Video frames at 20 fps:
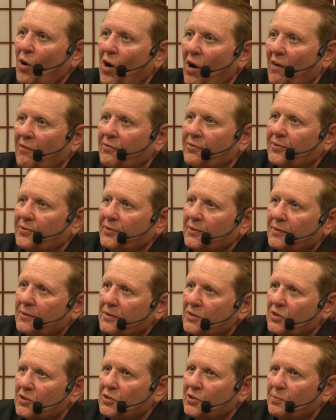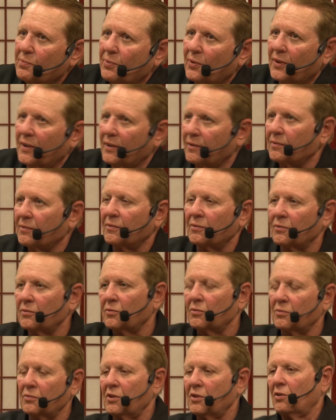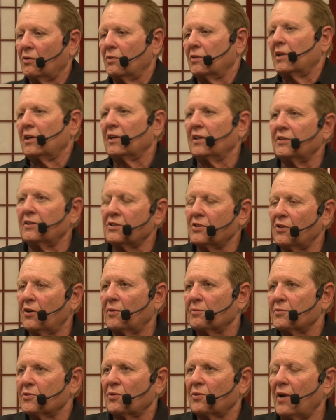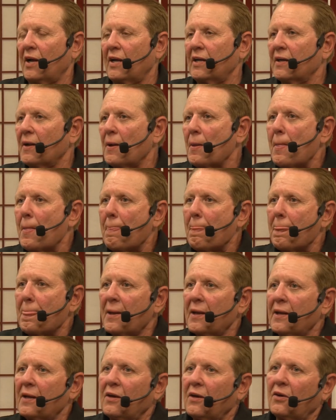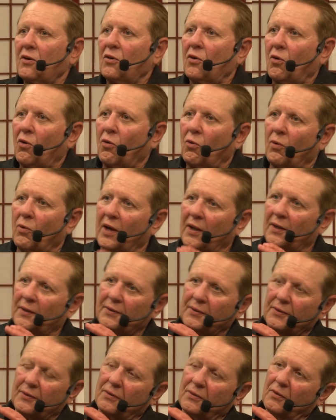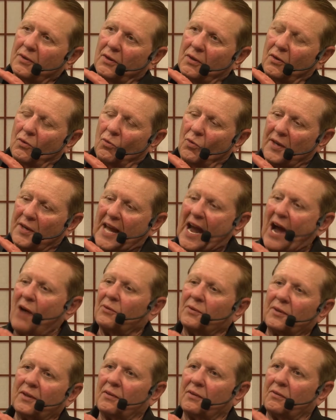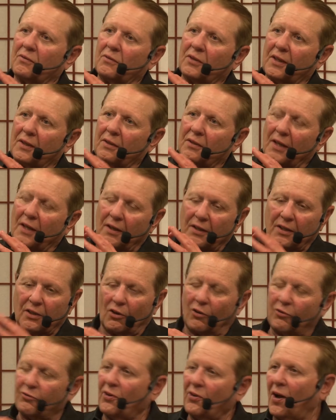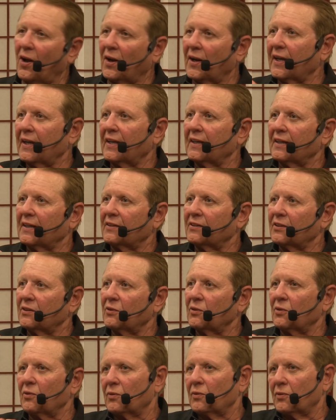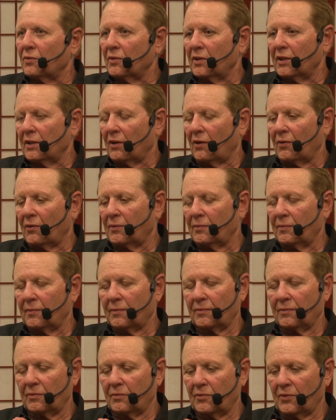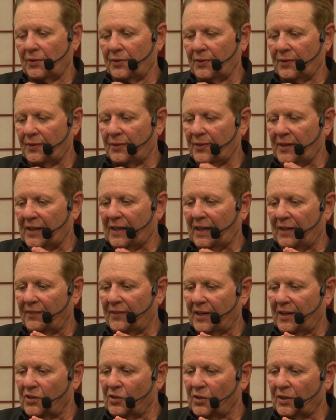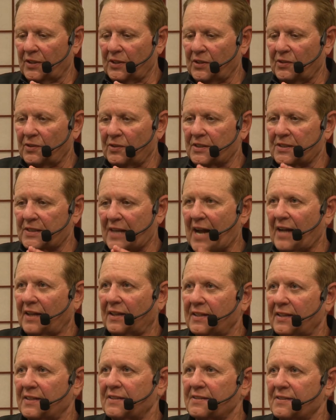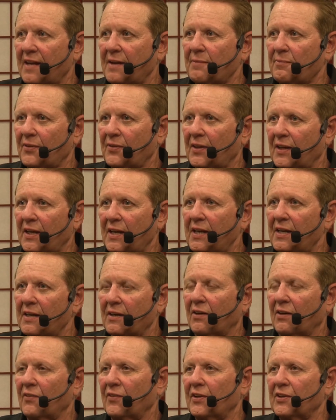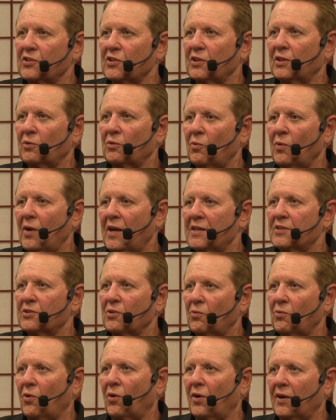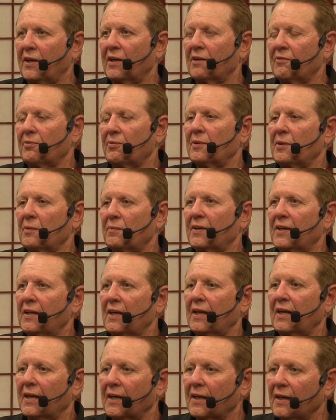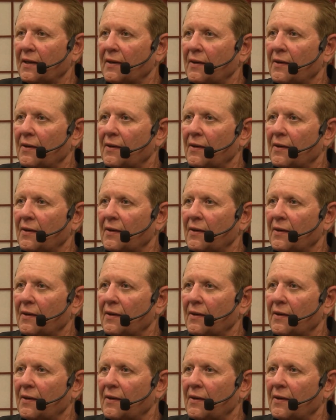off, just to put it, you know, in clear terms, right? Well, without, you know, falling into, you know, thinking that you can do exactly the same thing here, that you can wage a war here from the beginning,